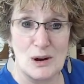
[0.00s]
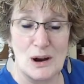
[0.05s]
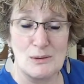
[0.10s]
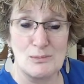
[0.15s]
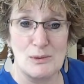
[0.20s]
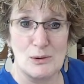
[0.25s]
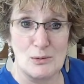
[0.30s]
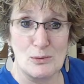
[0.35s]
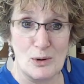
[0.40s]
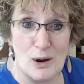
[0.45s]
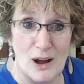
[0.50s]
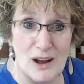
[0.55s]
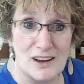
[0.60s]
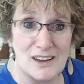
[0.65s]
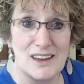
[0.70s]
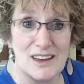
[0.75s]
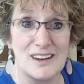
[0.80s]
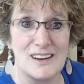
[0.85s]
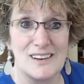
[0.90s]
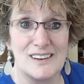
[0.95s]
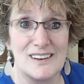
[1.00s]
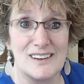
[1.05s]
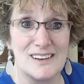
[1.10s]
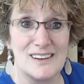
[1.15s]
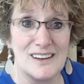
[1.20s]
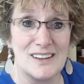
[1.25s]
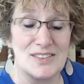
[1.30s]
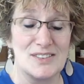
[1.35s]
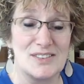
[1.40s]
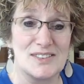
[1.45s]
I'd be rocking her
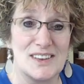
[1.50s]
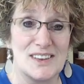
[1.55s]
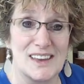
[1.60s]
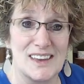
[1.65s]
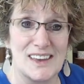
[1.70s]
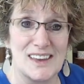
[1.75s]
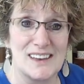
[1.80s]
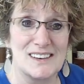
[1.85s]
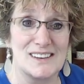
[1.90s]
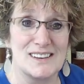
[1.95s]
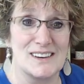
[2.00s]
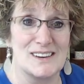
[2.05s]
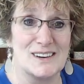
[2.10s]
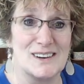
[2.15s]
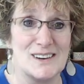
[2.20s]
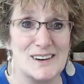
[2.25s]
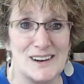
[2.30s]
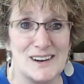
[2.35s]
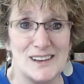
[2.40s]
and singing to her,